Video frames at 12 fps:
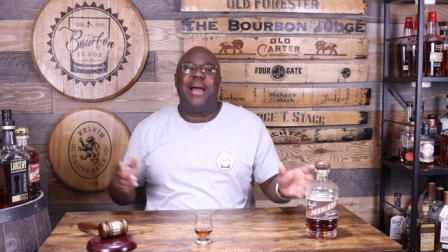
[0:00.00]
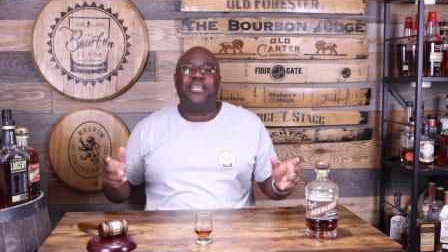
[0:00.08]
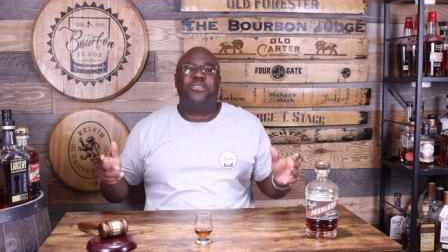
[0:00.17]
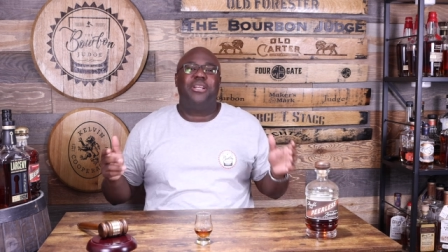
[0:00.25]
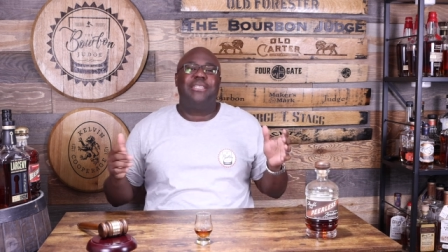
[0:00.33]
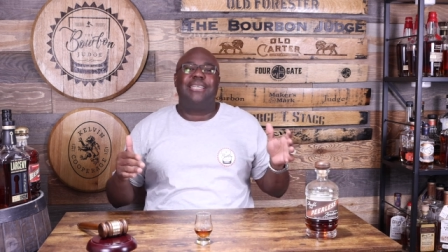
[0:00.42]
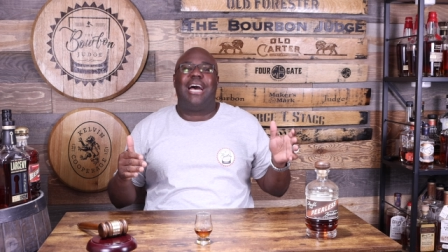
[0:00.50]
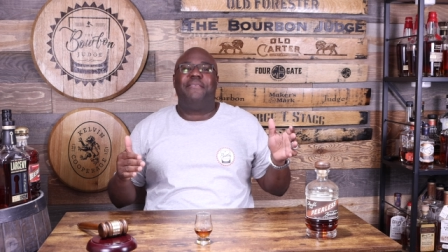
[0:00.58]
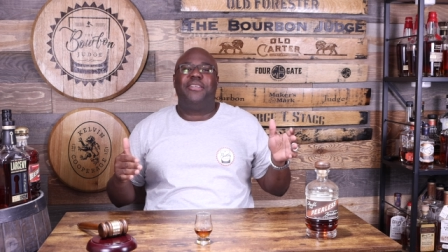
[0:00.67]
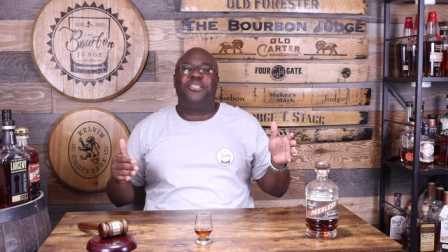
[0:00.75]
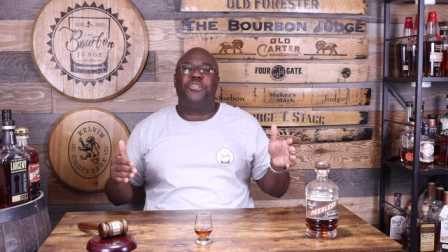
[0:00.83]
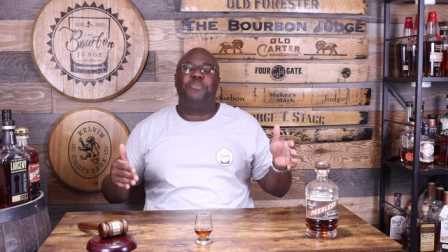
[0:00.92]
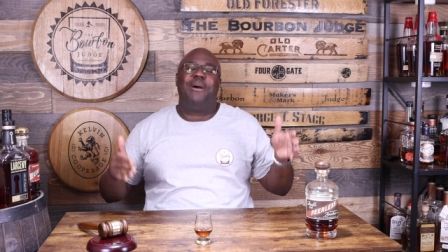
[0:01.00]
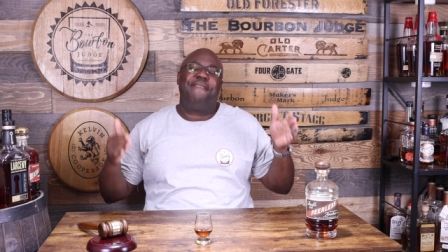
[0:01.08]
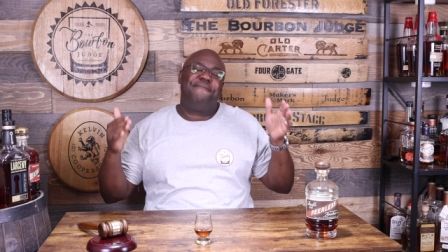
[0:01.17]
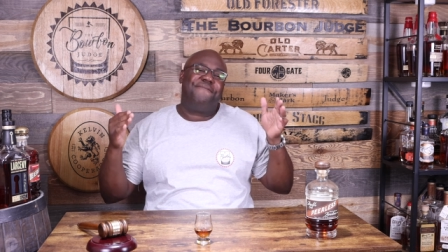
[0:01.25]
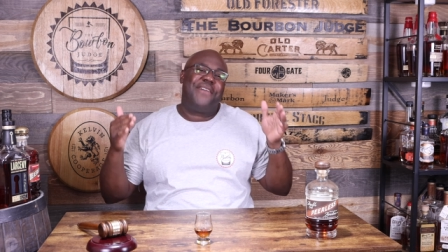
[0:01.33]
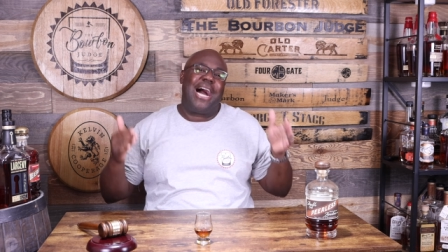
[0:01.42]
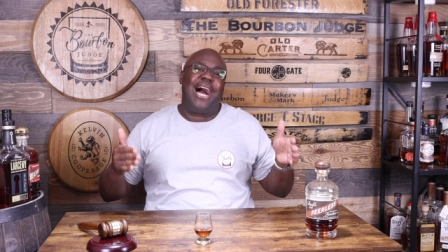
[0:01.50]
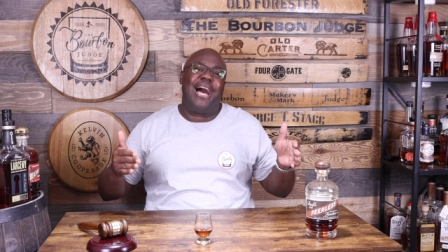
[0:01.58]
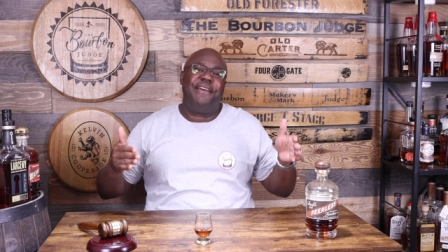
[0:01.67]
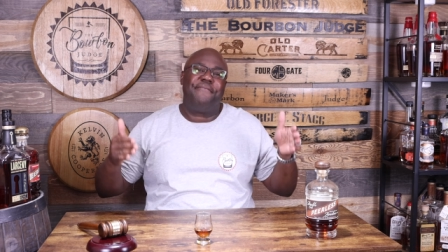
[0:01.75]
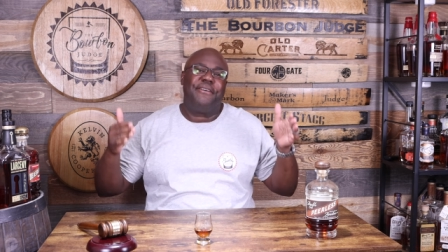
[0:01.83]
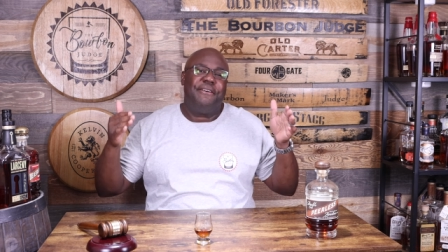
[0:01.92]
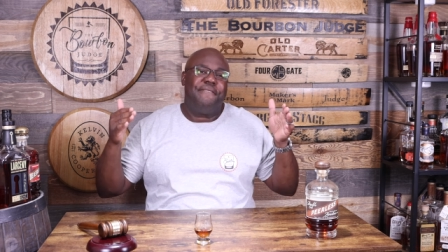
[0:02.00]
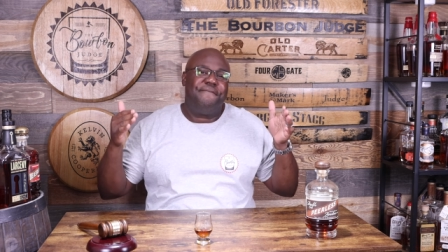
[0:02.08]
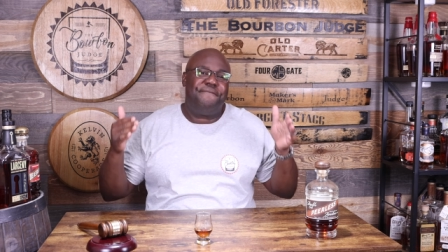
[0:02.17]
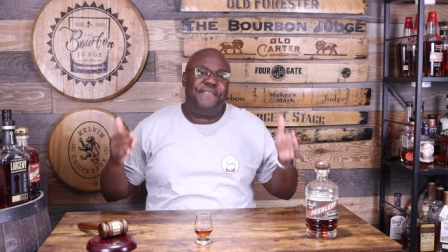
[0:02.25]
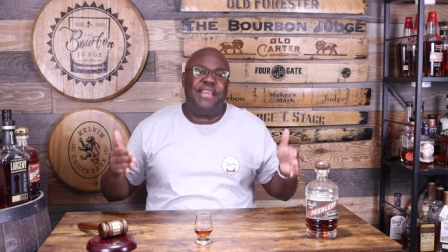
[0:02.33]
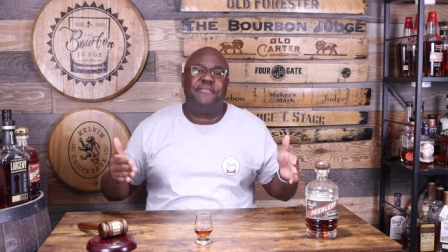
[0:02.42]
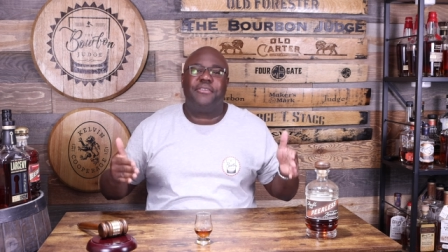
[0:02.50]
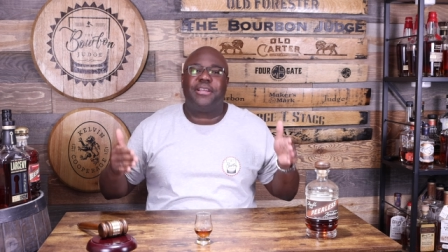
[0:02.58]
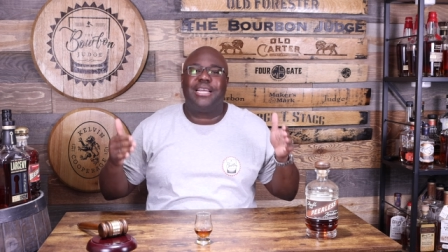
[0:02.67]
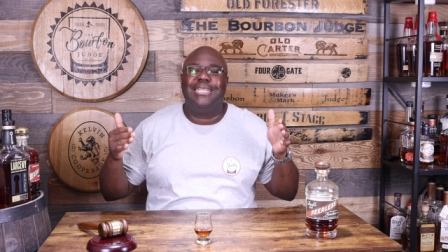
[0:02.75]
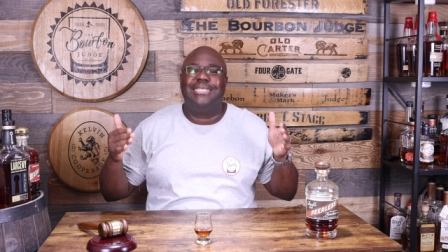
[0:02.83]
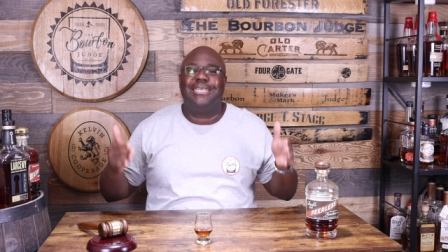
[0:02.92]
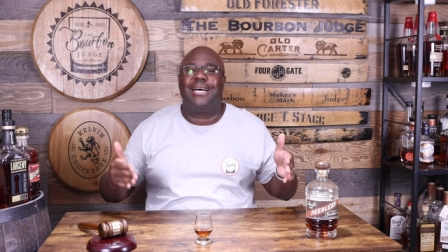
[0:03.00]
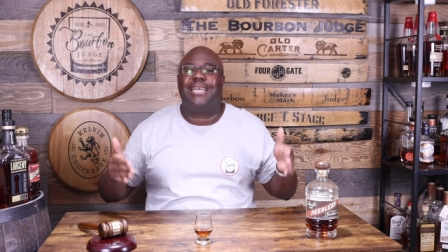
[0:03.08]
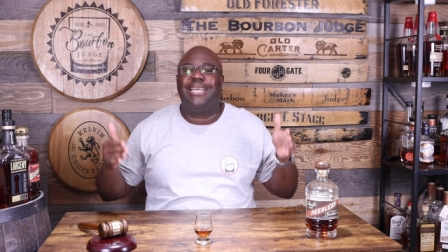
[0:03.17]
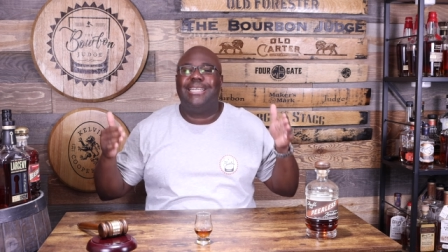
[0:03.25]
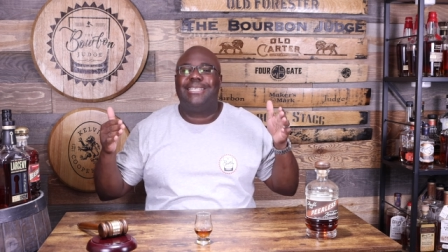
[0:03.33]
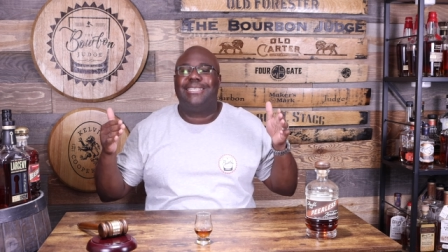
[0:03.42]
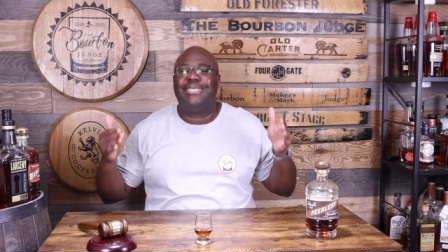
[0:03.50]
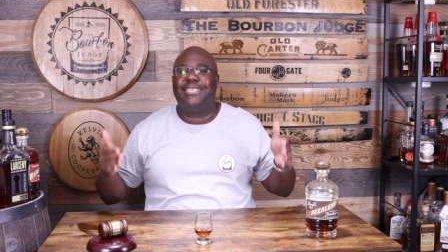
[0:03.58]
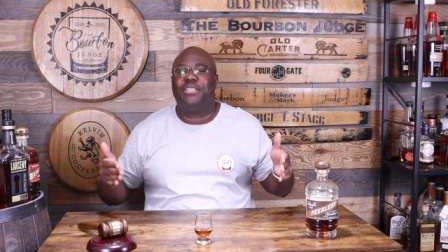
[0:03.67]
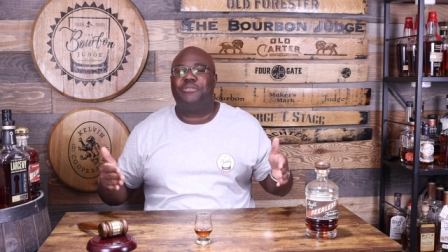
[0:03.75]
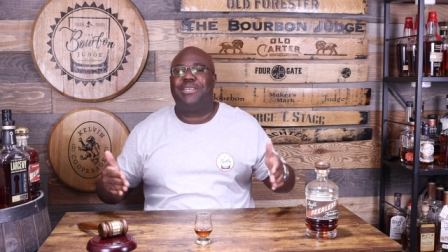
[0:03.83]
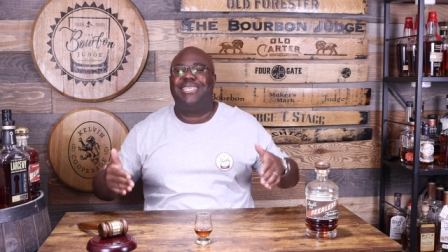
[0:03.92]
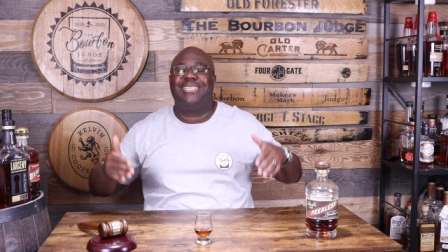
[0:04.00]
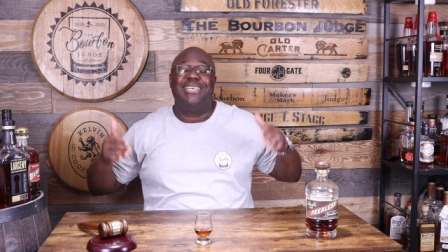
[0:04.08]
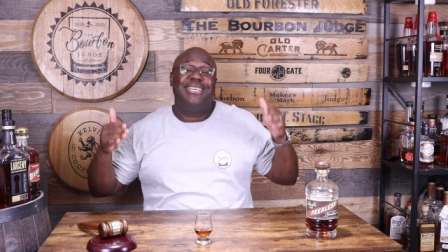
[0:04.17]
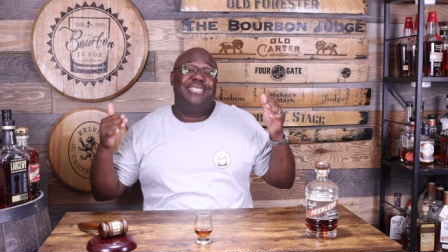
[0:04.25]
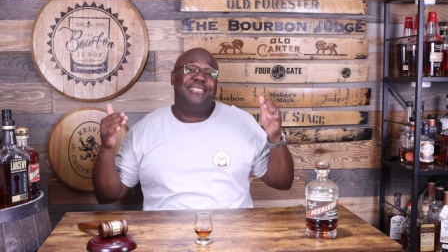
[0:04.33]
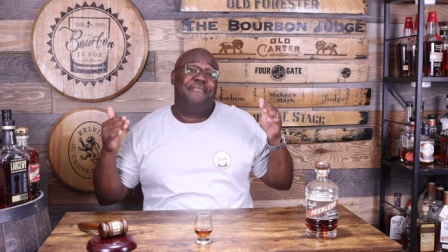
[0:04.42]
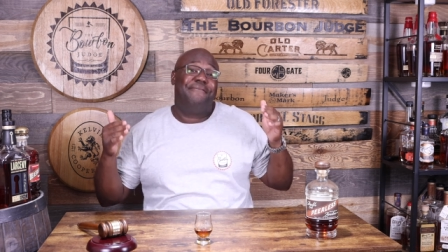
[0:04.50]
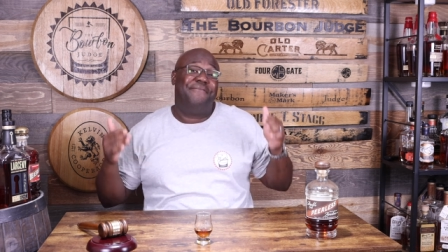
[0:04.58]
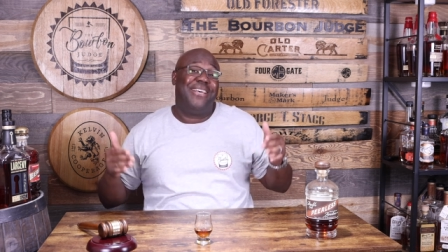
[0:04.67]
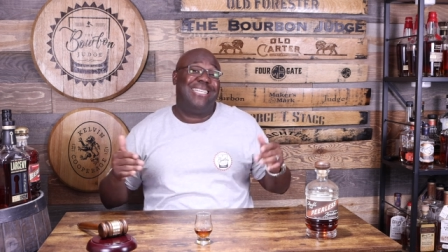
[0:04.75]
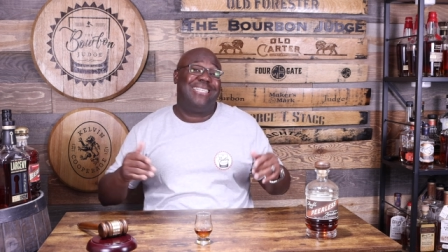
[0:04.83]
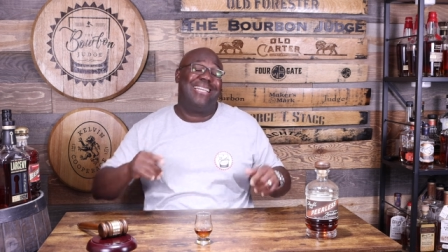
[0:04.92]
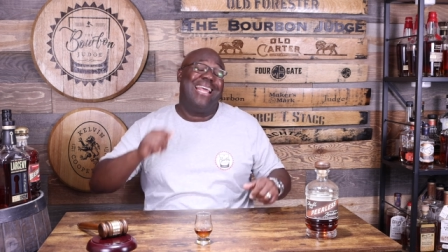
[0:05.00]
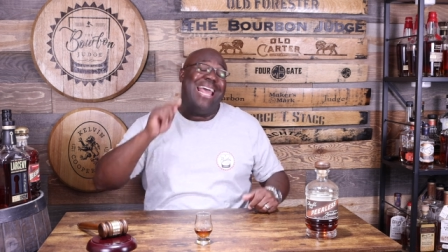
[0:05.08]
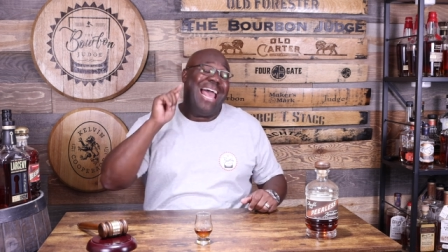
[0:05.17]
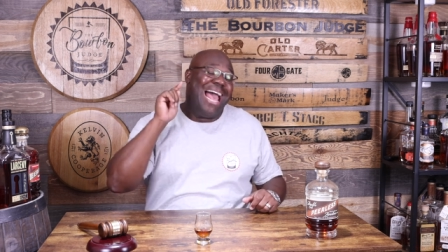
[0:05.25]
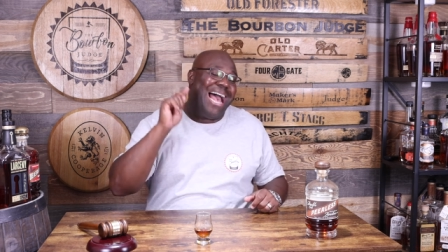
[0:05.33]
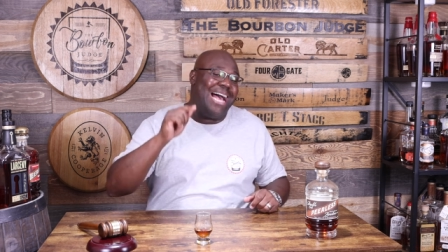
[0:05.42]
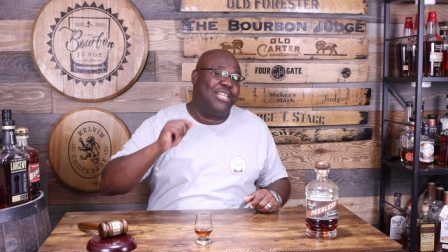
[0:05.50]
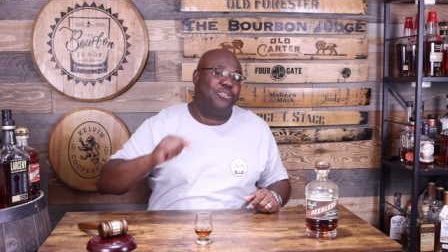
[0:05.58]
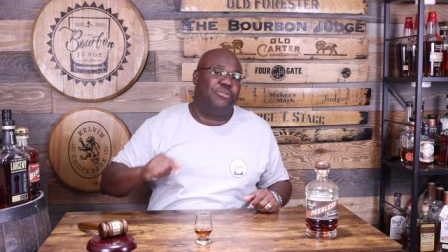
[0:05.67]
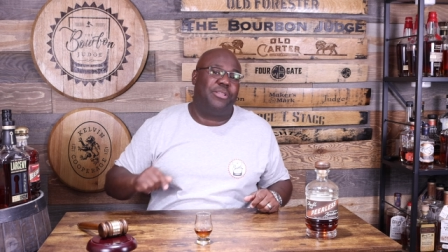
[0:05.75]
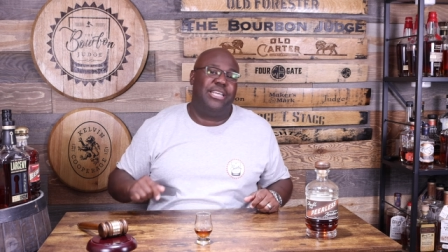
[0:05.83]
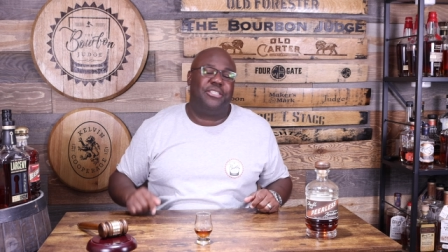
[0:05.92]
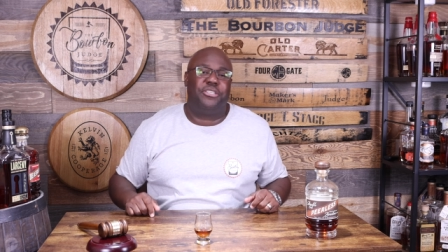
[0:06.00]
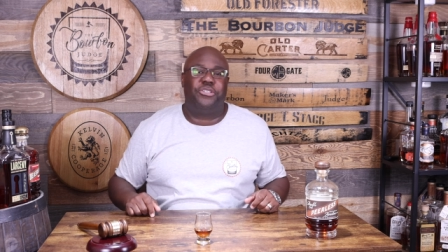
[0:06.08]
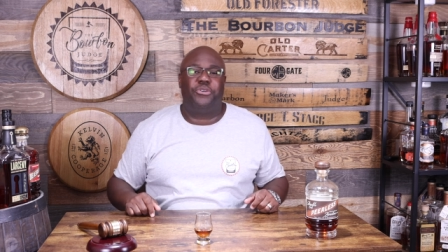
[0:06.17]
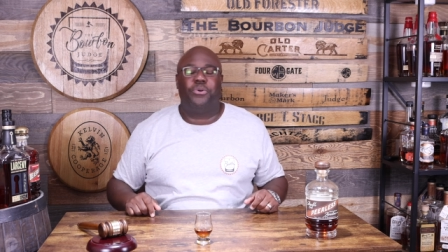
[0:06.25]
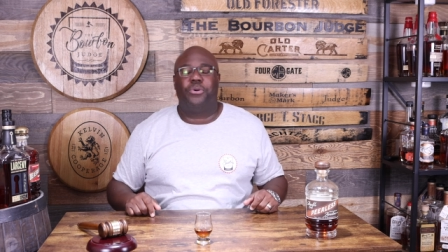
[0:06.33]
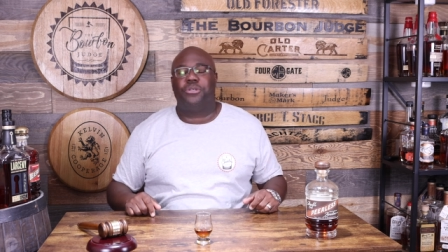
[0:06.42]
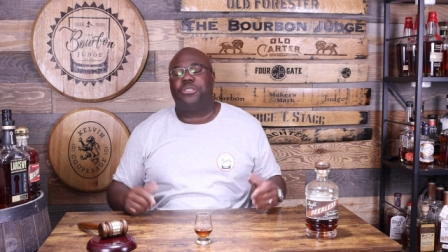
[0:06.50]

actually going to dive into my five favorite Kentucky distilleries to visit as a release to tour.